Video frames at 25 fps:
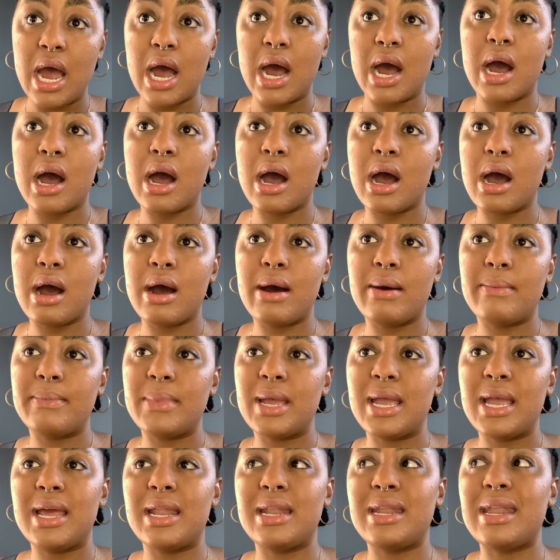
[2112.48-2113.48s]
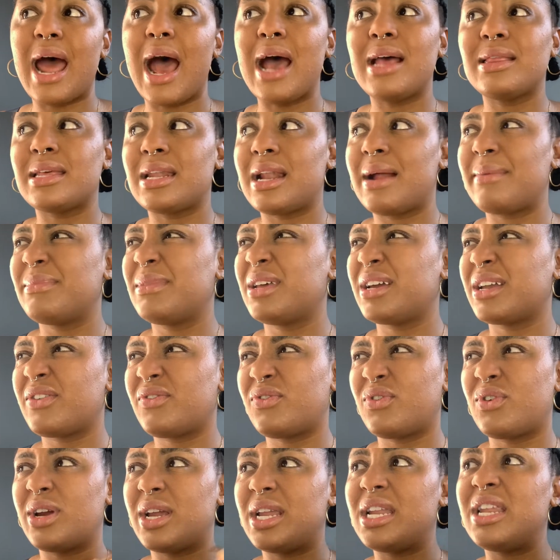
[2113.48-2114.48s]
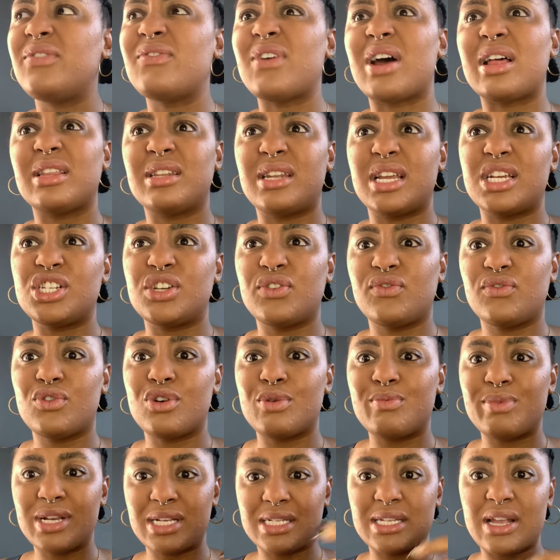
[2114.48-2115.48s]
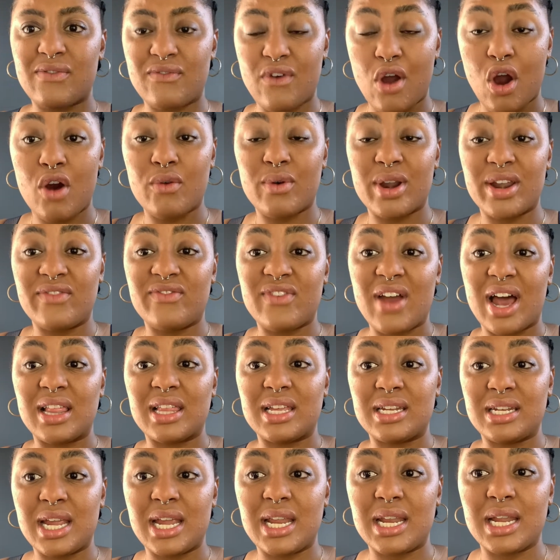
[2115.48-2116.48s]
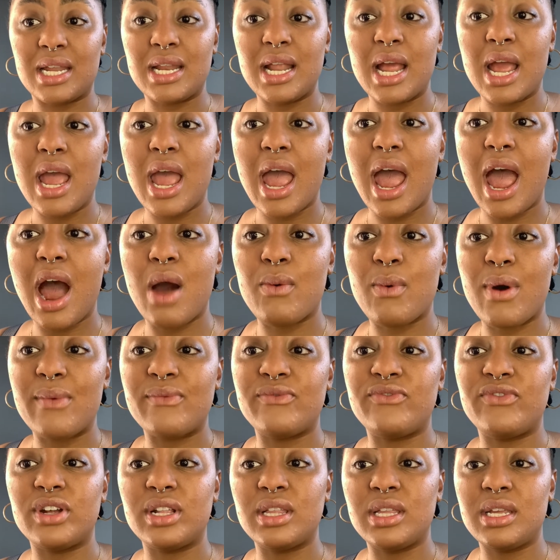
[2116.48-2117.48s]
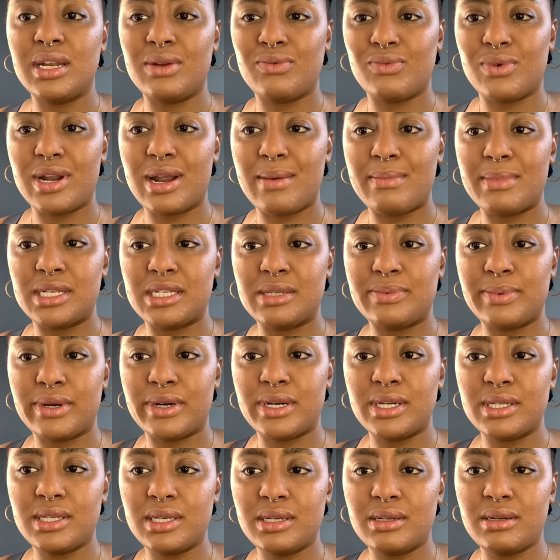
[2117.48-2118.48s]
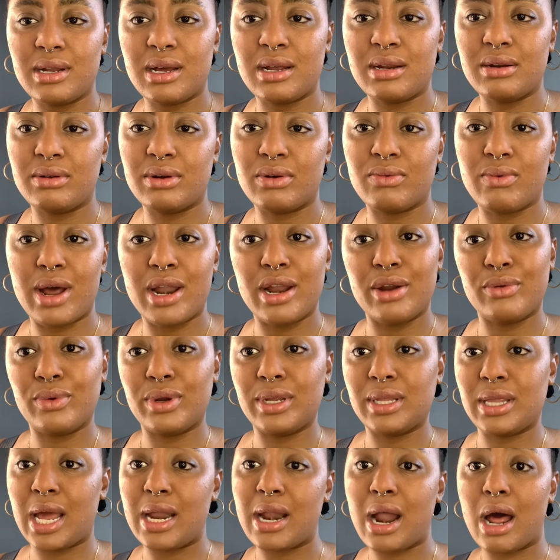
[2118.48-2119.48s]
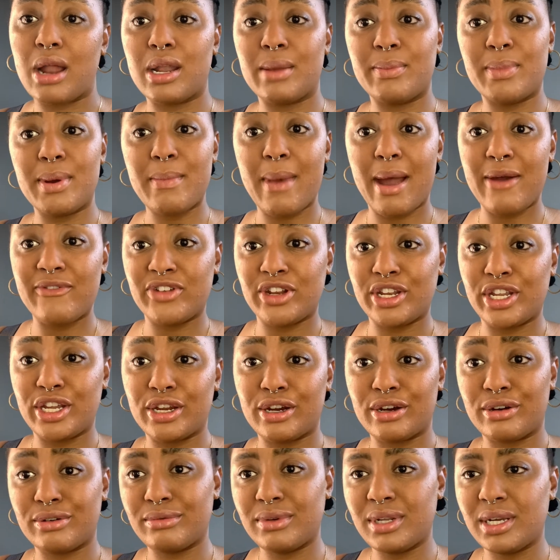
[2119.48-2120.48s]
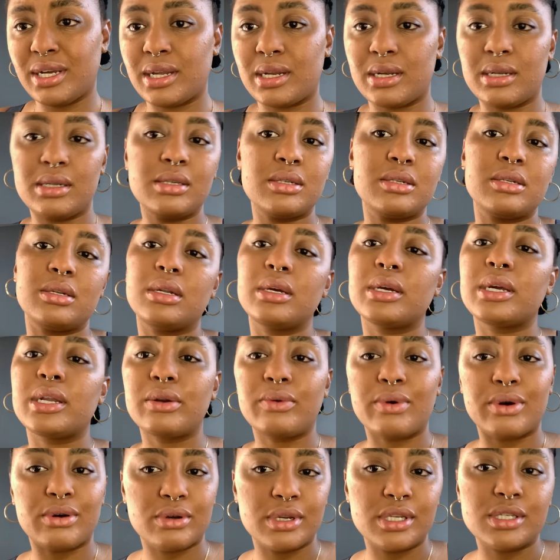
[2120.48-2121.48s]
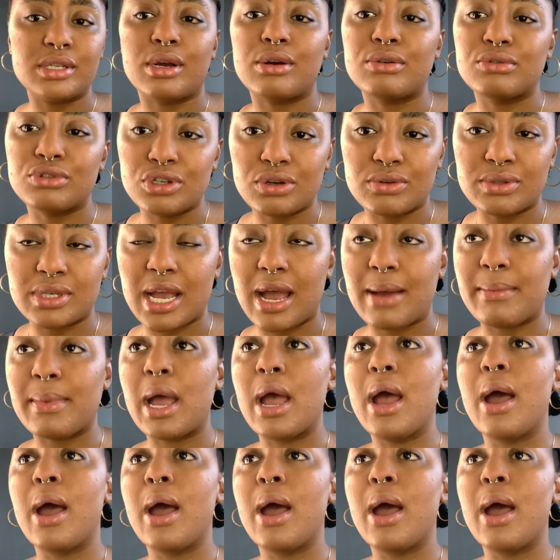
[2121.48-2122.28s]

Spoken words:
And not that I'm looking for any validation for it, because I've already validated how I'm feeling and what I'm experiencing. I don't know why that ring light all up in my video. Look at it. It's on Showtime.